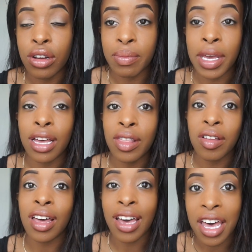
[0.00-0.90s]
make it
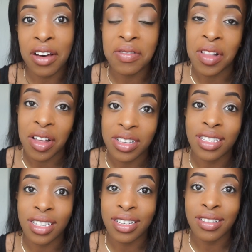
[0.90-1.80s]
look like I have flawless
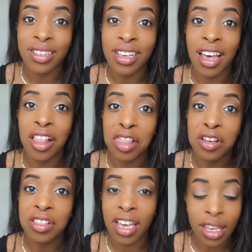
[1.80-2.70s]
skin.
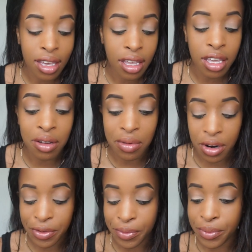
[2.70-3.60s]
Look like, keyword.